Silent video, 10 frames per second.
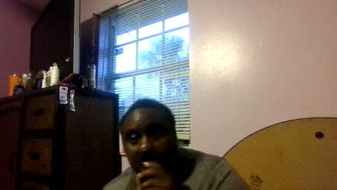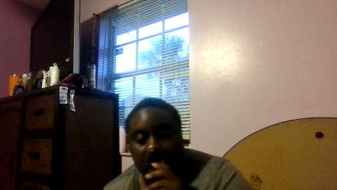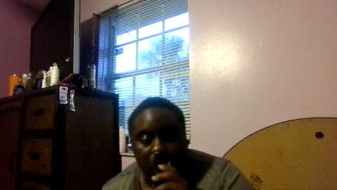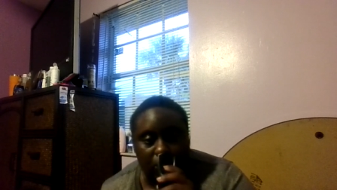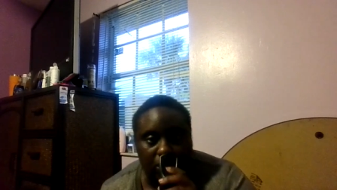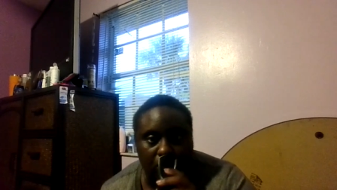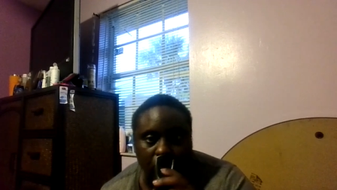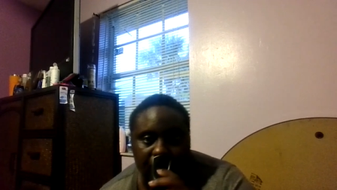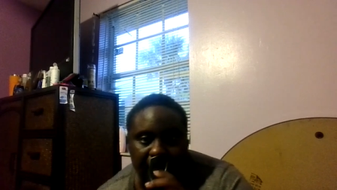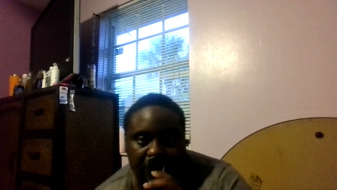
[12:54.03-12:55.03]
are gonna
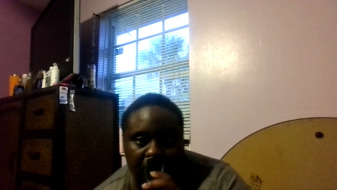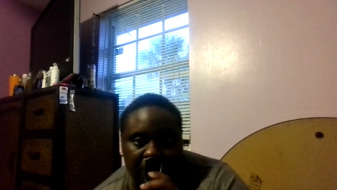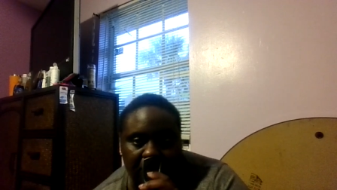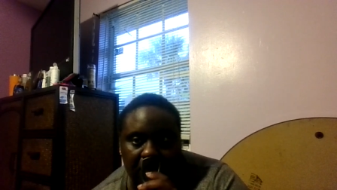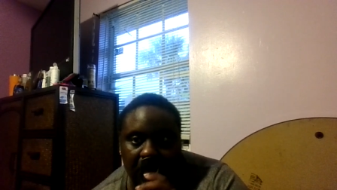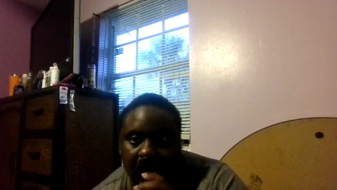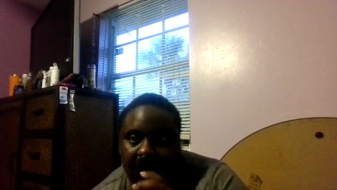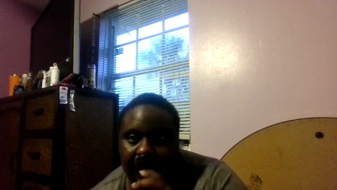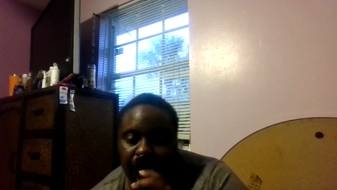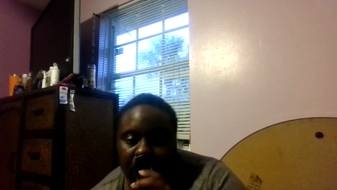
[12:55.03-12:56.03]
go into town
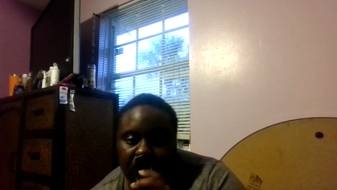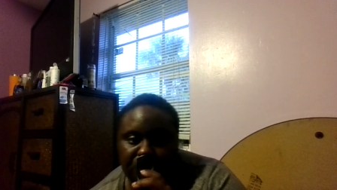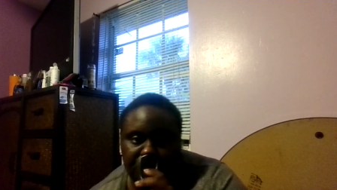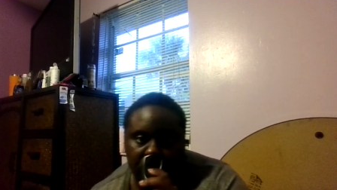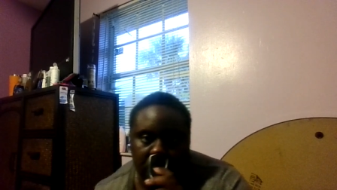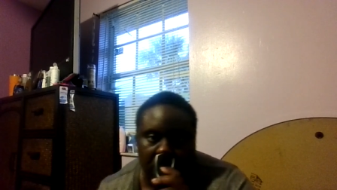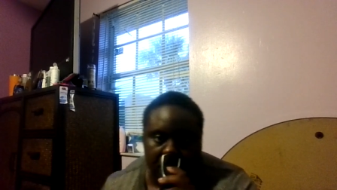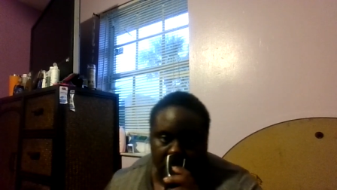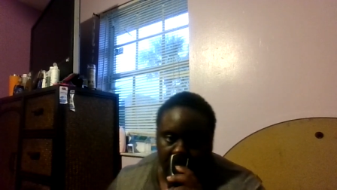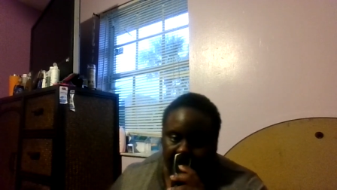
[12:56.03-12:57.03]
i'm gonna be sharing
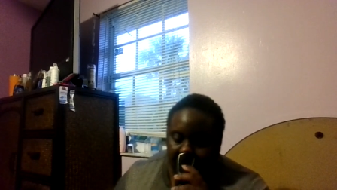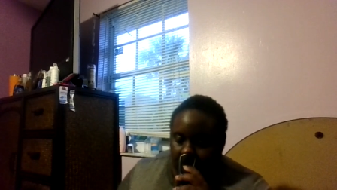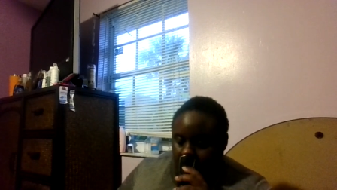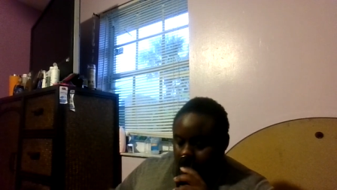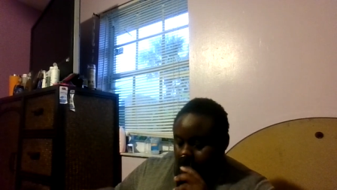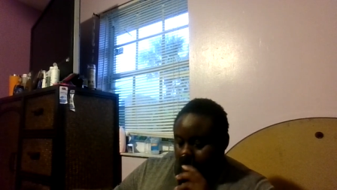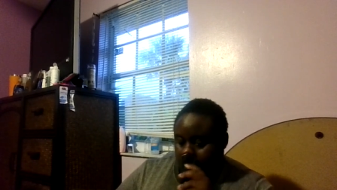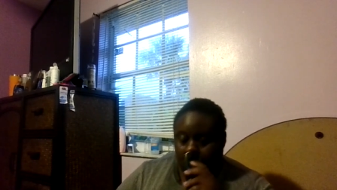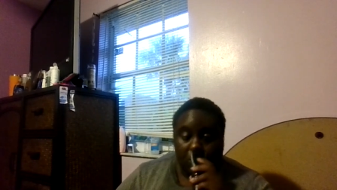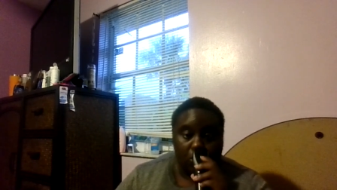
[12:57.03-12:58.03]
about my
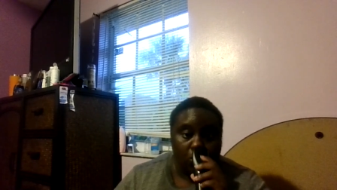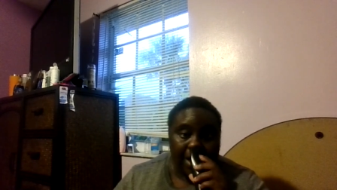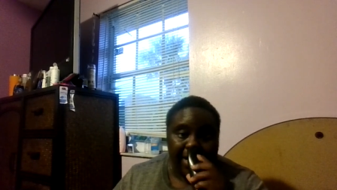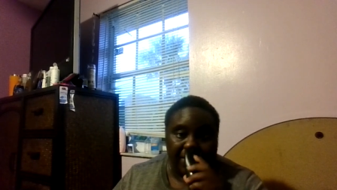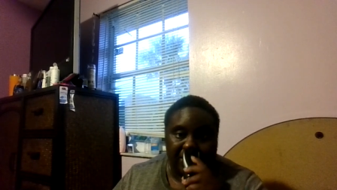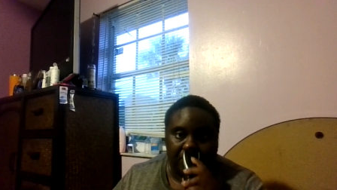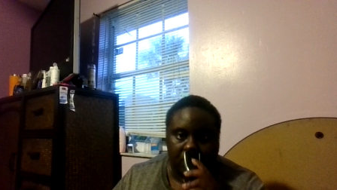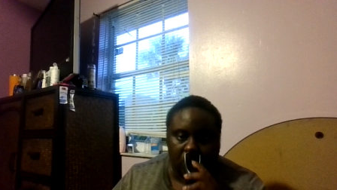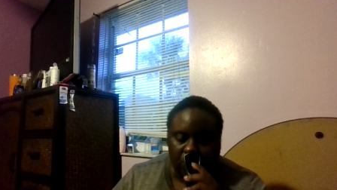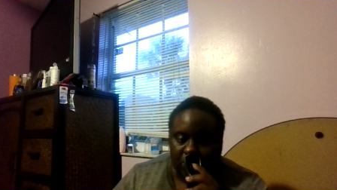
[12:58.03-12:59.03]
about who i am as a
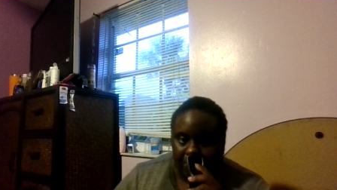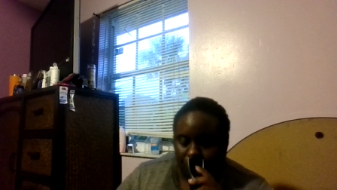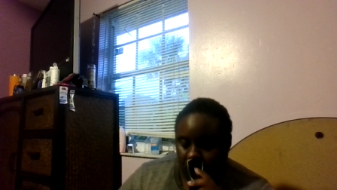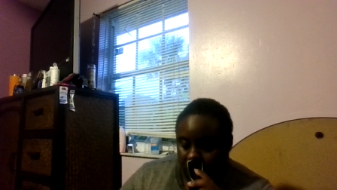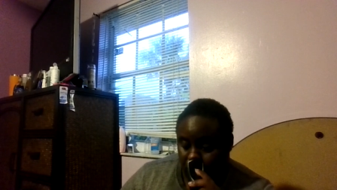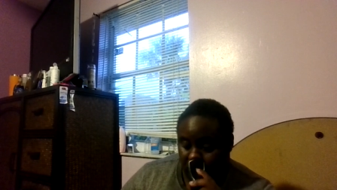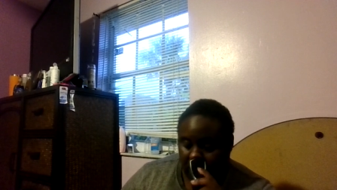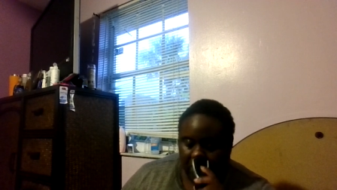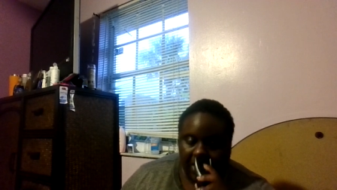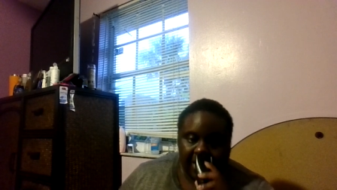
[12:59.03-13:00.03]
person i'm gonna be
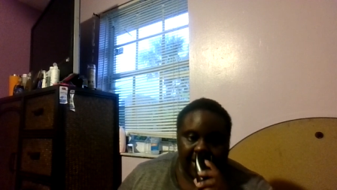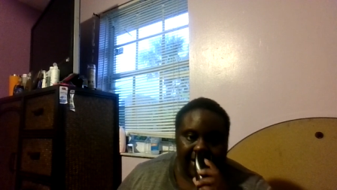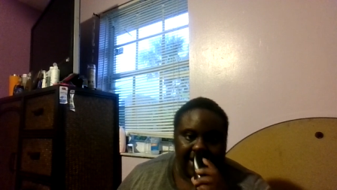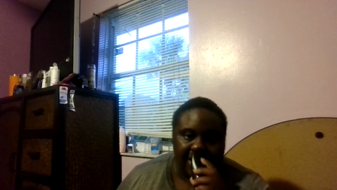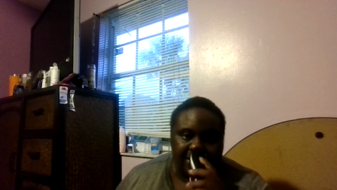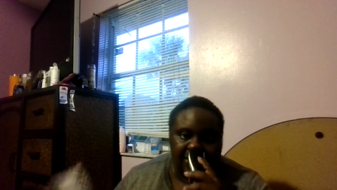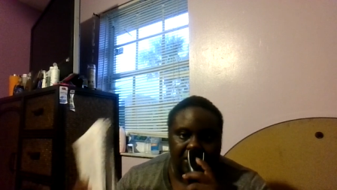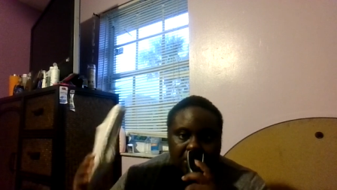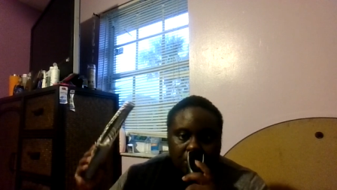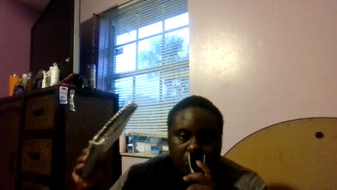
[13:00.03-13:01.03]
reading guys
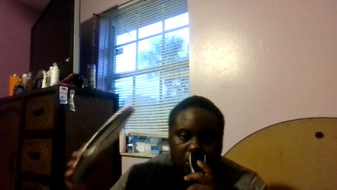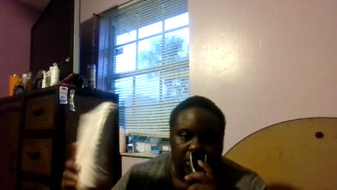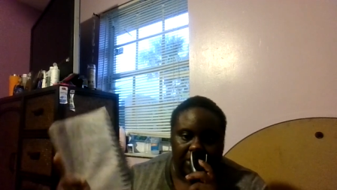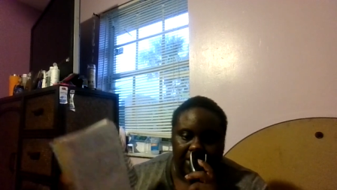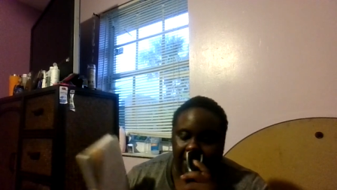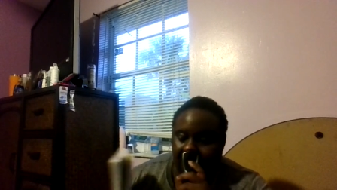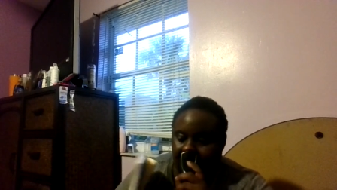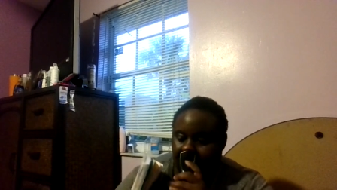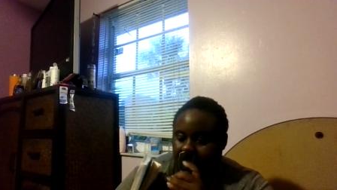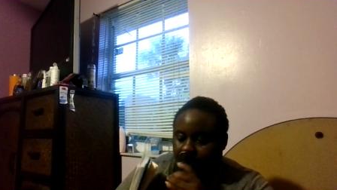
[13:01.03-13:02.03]
there's a book that i
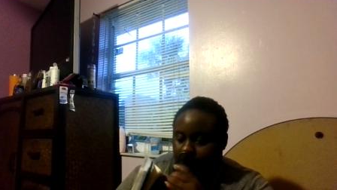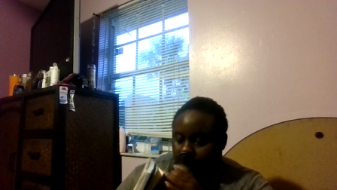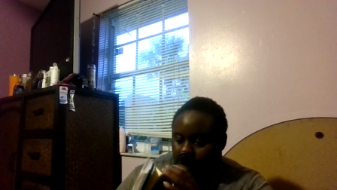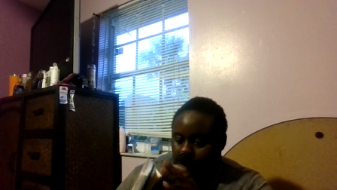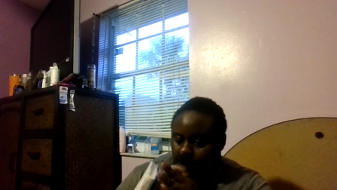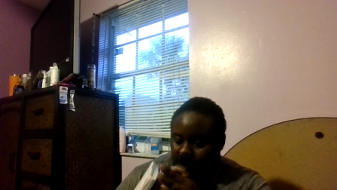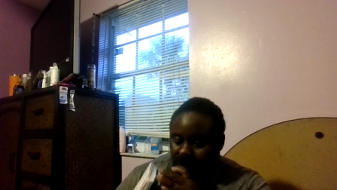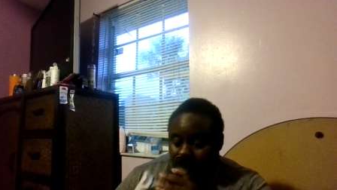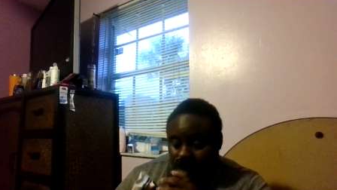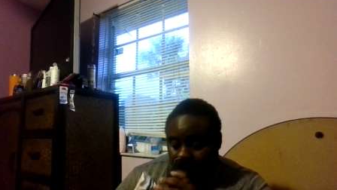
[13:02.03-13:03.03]
had for years
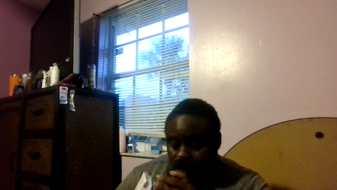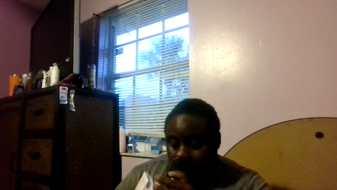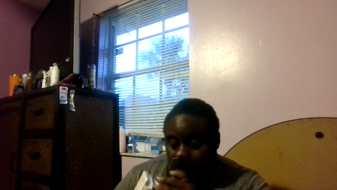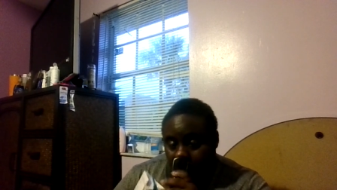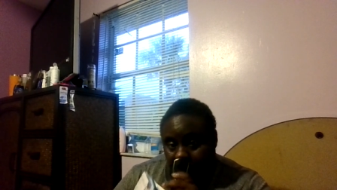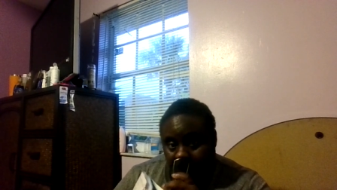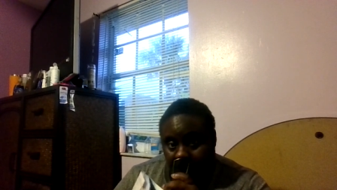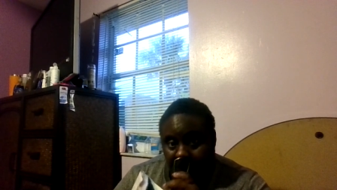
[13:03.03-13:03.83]
i've been me